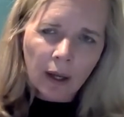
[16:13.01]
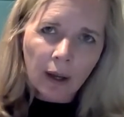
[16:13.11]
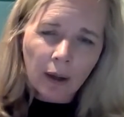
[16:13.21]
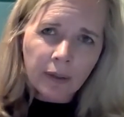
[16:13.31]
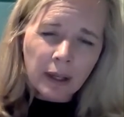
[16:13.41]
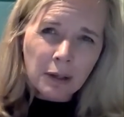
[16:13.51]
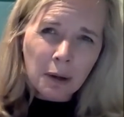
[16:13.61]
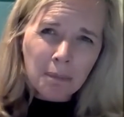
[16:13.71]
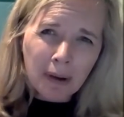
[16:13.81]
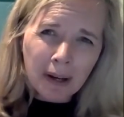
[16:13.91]
I think
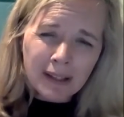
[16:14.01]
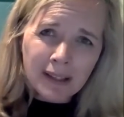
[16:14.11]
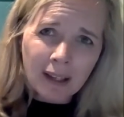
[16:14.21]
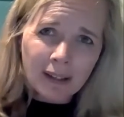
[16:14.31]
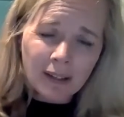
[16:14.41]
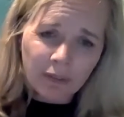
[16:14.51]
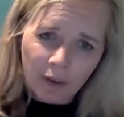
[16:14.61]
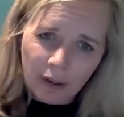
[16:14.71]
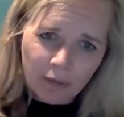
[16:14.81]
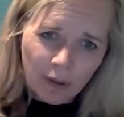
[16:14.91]
your mindset is
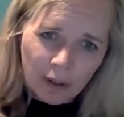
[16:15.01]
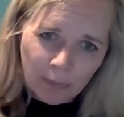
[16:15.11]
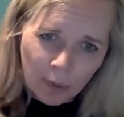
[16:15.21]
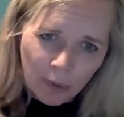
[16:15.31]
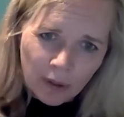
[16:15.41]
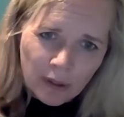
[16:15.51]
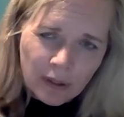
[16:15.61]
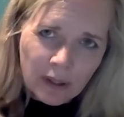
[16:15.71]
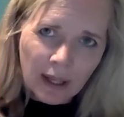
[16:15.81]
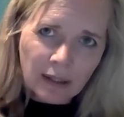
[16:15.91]
very, very important,
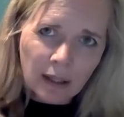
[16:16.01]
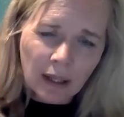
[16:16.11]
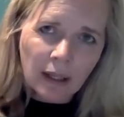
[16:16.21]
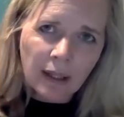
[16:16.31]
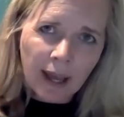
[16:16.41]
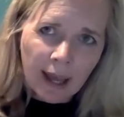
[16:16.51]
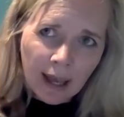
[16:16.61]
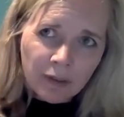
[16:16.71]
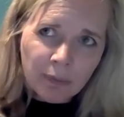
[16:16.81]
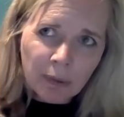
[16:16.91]
that you
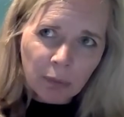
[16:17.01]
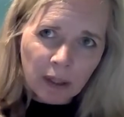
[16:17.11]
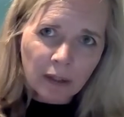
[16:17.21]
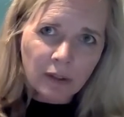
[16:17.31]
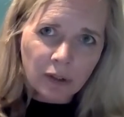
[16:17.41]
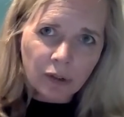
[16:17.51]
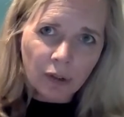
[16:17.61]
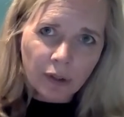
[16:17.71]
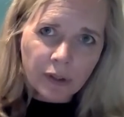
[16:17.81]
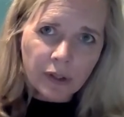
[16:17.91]
have to be willing to
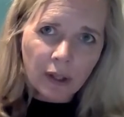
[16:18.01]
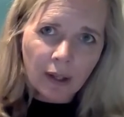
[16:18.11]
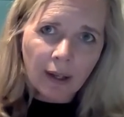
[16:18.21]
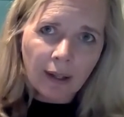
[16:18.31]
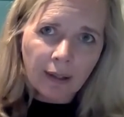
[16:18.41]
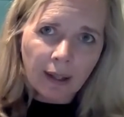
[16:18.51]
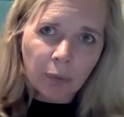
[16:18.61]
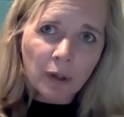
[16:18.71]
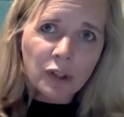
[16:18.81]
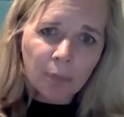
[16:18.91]
trust that
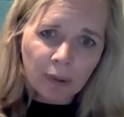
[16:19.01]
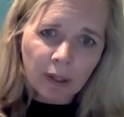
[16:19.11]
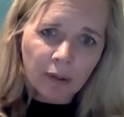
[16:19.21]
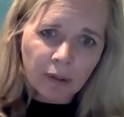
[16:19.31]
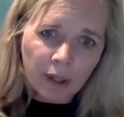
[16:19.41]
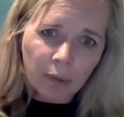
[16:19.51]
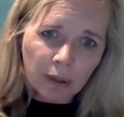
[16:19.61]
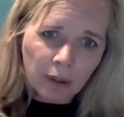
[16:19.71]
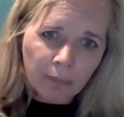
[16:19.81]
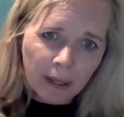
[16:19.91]
what you put out there
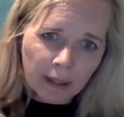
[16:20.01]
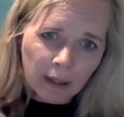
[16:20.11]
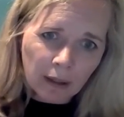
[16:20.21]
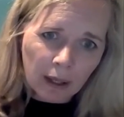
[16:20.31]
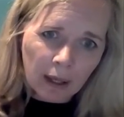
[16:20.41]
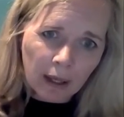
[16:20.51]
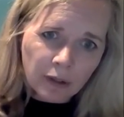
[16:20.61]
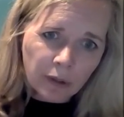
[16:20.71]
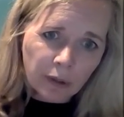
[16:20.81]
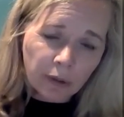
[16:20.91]
will come back
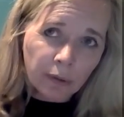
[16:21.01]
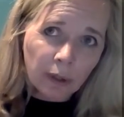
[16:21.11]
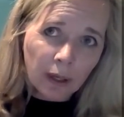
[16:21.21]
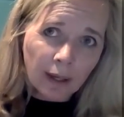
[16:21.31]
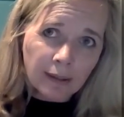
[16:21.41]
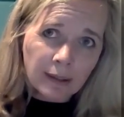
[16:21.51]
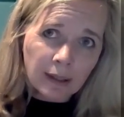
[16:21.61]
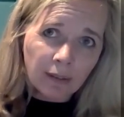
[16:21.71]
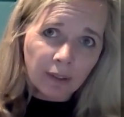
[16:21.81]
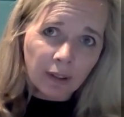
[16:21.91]
to you. And
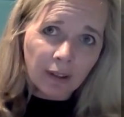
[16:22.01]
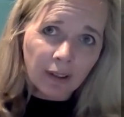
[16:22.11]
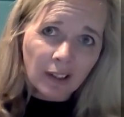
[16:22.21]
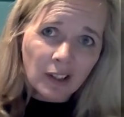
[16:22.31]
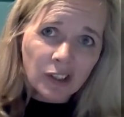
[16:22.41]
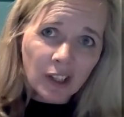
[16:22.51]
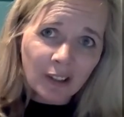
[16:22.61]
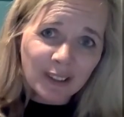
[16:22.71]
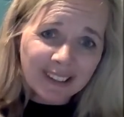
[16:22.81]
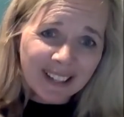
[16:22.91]
if you
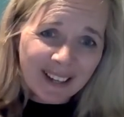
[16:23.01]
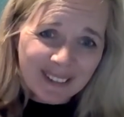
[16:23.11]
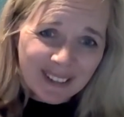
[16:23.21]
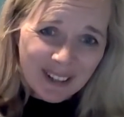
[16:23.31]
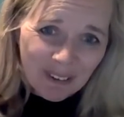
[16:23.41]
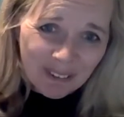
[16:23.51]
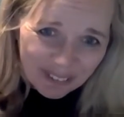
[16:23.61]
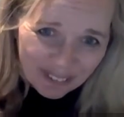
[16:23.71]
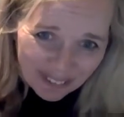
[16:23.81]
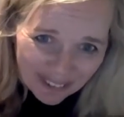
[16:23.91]
shout it loud
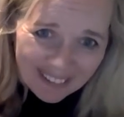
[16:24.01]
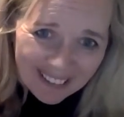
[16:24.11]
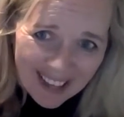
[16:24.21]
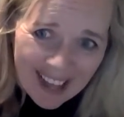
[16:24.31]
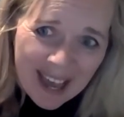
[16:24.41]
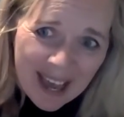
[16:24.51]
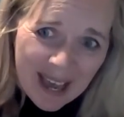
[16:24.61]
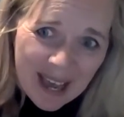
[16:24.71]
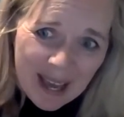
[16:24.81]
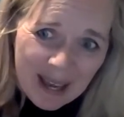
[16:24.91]
enough
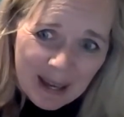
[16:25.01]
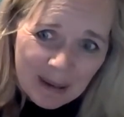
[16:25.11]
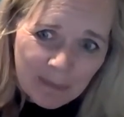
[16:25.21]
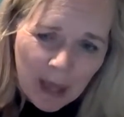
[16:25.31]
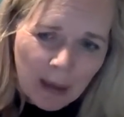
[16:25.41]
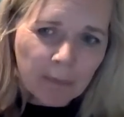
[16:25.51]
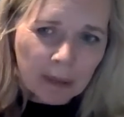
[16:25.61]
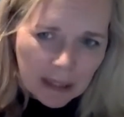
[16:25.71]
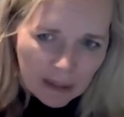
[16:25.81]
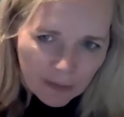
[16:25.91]
and
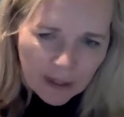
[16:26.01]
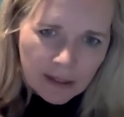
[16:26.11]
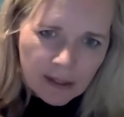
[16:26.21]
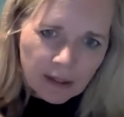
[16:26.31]
believe in it,